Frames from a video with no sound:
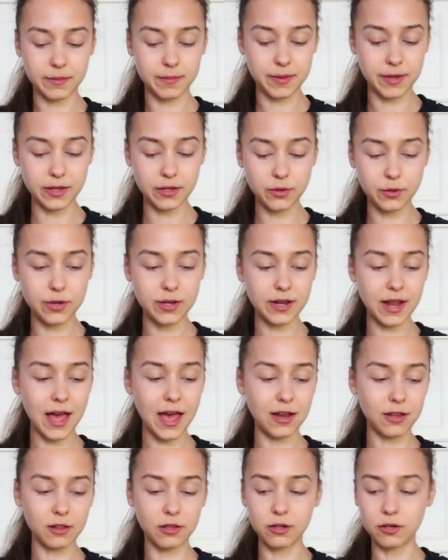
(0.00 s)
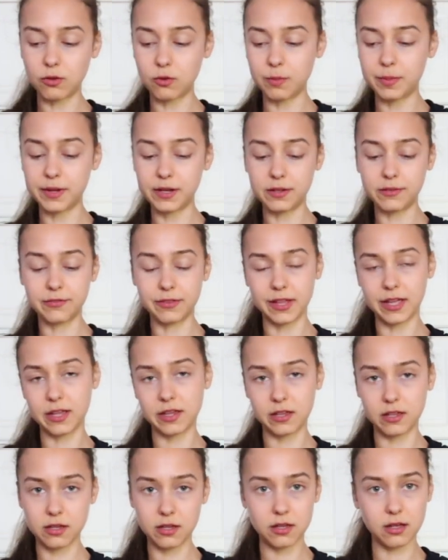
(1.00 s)
but you can add a little bit of
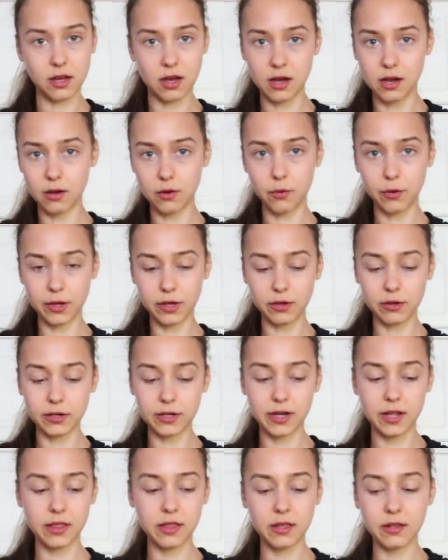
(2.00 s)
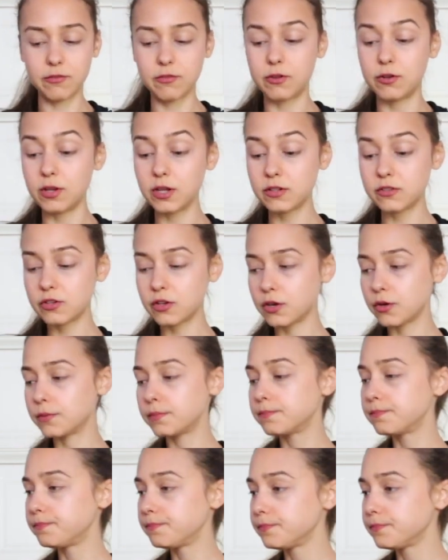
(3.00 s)
like oil or anything if you need to.